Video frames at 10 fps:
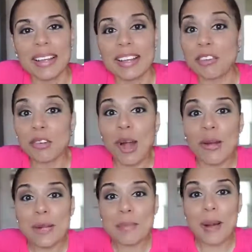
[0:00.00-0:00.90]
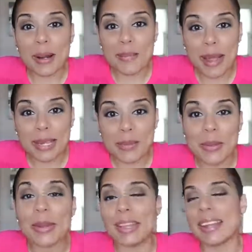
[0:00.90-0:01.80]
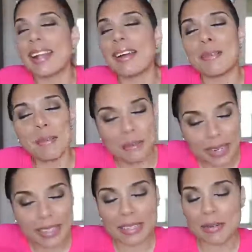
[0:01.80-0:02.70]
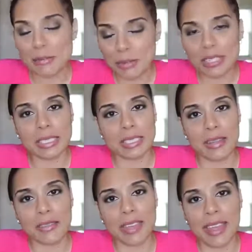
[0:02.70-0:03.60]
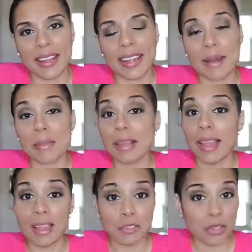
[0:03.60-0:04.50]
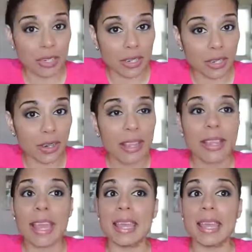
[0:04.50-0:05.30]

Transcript: because you're already part of my community, and I really, really love that, and I'm glad you're here.